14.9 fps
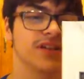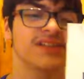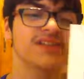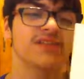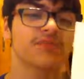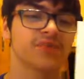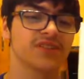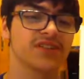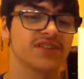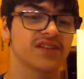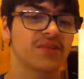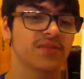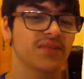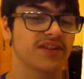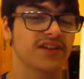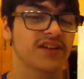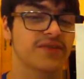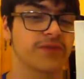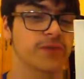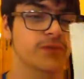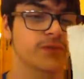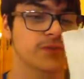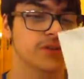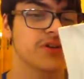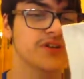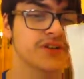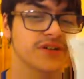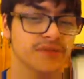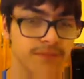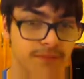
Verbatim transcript: let's open this up and take a further look.